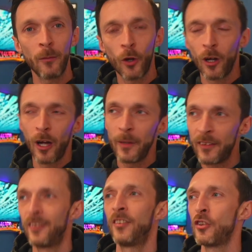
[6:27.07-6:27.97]
I'm not
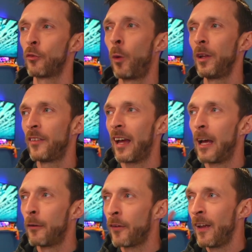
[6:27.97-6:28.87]
limited to just wanting to
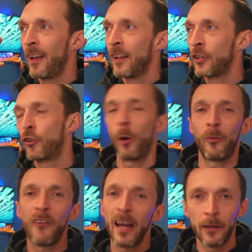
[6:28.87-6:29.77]
have the
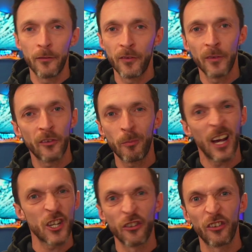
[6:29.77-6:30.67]
top 5
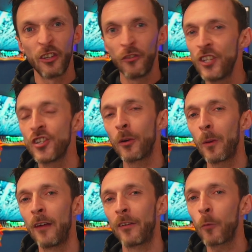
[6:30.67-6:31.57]
smashers in the region or whatever.